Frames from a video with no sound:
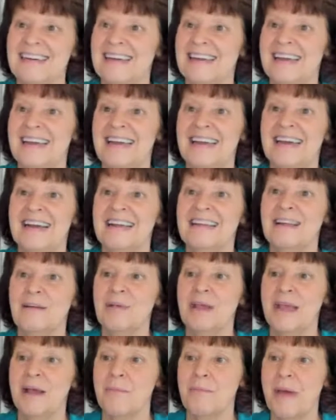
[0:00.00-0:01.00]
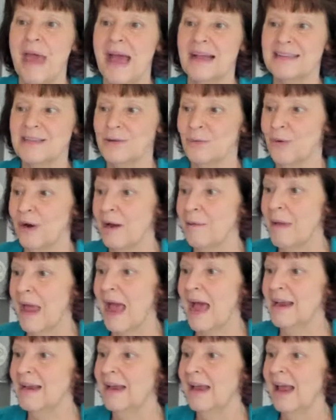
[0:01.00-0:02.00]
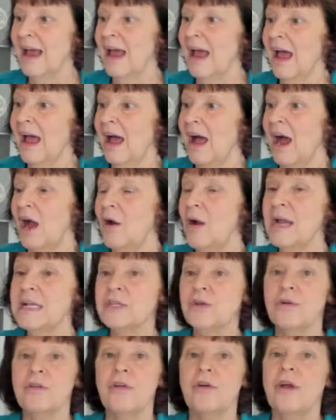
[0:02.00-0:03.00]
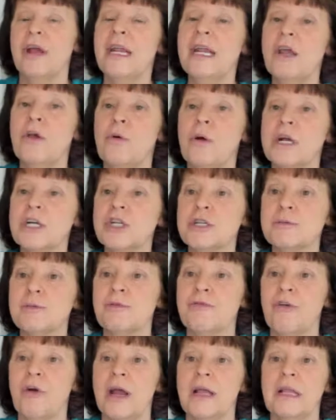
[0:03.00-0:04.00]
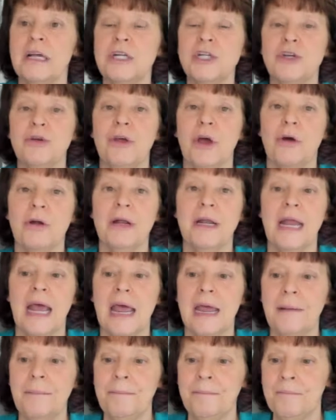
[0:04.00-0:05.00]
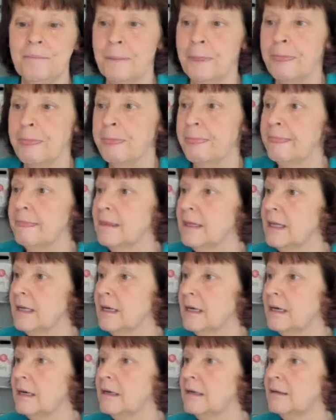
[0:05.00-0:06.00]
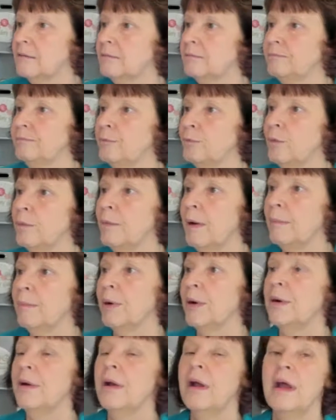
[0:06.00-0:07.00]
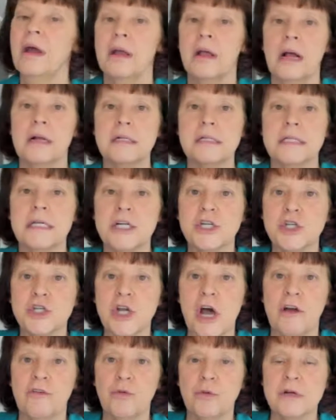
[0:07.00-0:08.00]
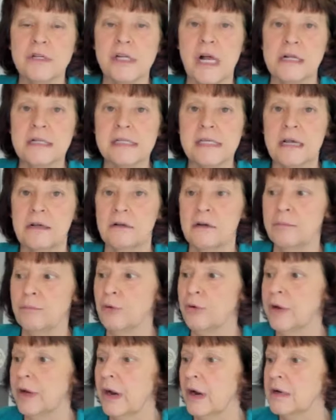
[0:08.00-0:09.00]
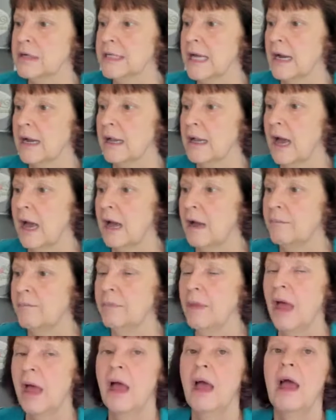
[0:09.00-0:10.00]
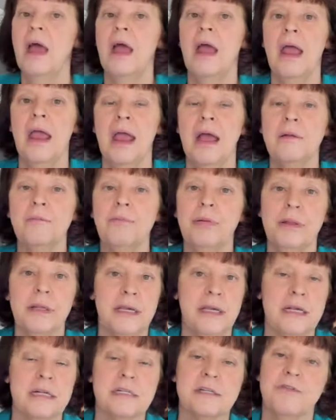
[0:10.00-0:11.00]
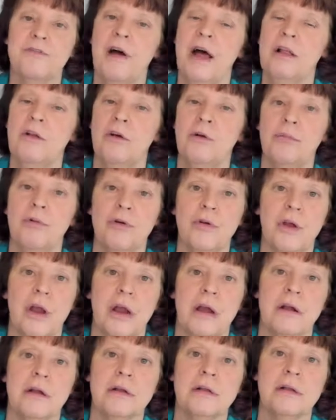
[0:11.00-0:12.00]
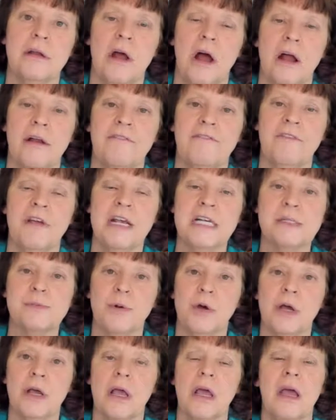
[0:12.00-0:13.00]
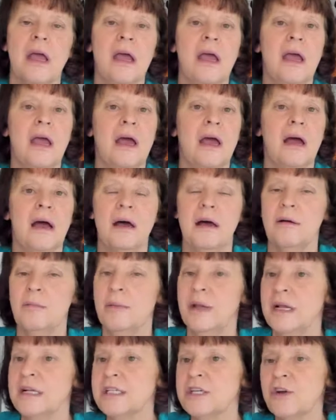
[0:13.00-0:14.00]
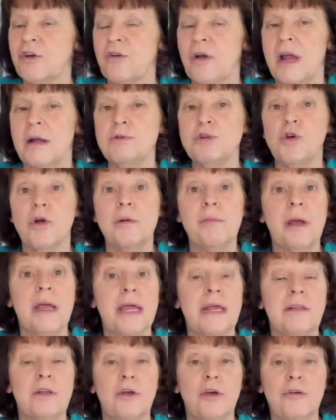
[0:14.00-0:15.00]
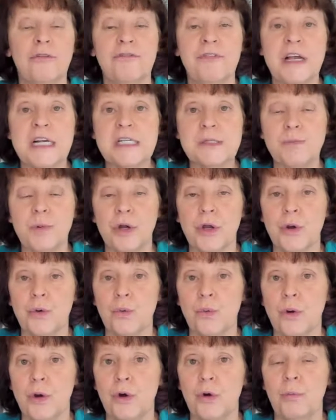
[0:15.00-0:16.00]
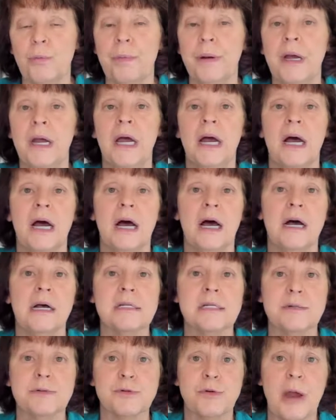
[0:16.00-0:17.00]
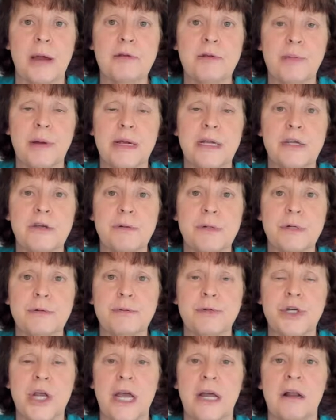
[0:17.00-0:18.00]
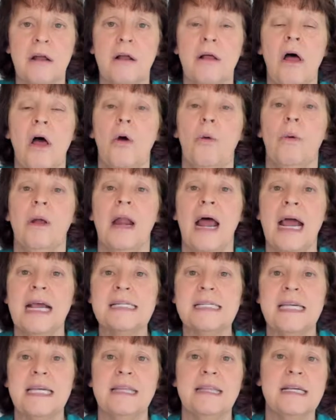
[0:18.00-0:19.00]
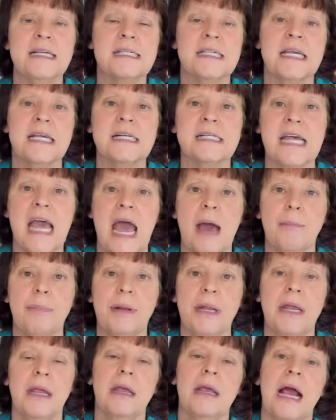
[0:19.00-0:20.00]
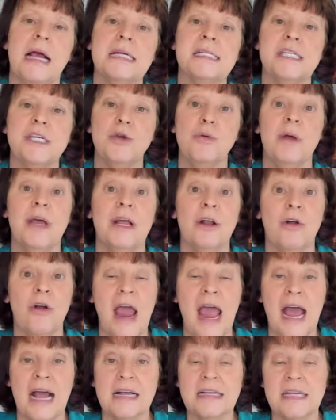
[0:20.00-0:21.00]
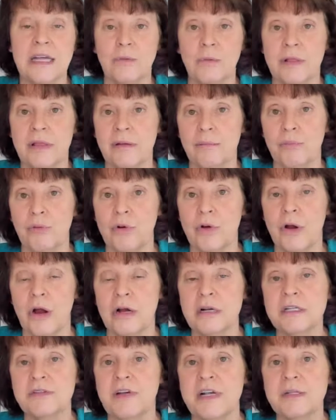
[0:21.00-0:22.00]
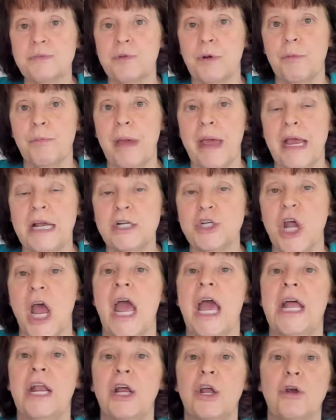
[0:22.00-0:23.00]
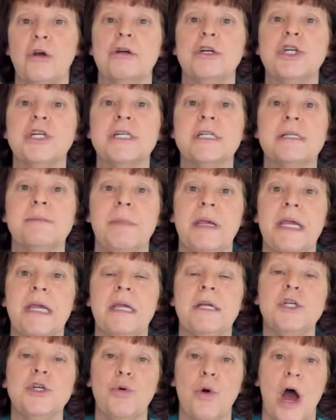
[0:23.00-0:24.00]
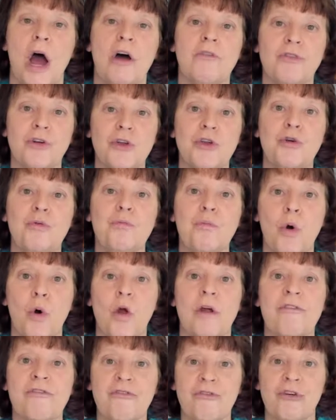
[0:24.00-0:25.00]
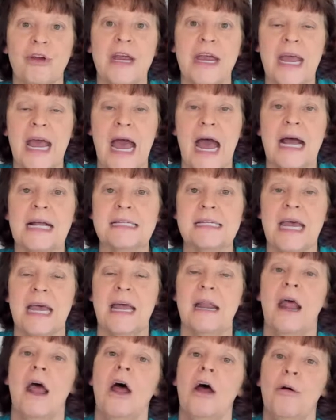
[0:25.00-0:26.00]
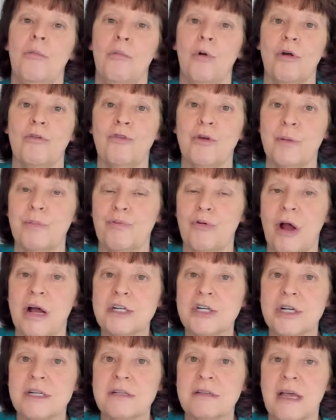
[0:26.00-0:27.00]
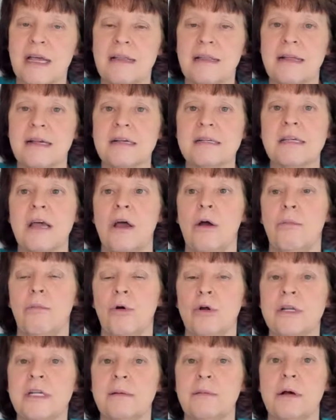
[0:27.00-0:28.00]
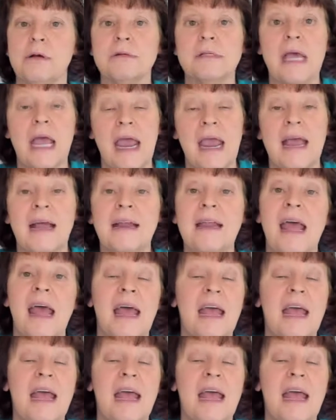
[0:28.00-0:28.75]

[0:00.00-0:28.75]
And let me get back to where I'm at. All right, so are there any questions before I let you go today? Remember, Cut and Stitch software is on sale at embroiderygarland.com. And please follow Embroidery Garland on Facebook, Instagram, join my In the Hoop Facebook group, subscribe to my YouTube channel. When I see these things happening, I see you interacting with Embroidery Garland's Facebook page. It encourages me to offer you more free content, more free projects like this, more demos. And